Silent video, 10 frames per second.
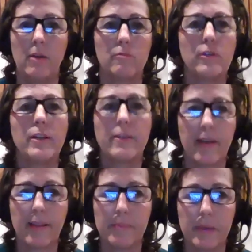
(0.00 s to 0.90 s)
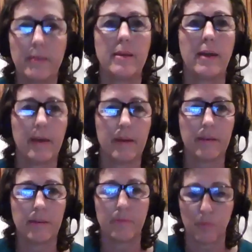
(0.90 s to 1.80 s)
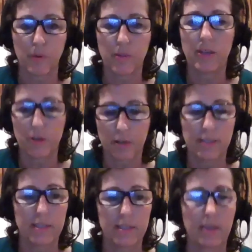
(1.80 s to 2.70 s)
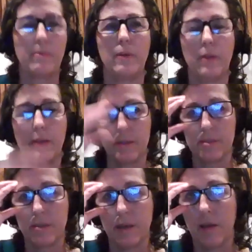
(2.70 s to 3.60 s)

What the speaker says: redevelopment and within your existing communities.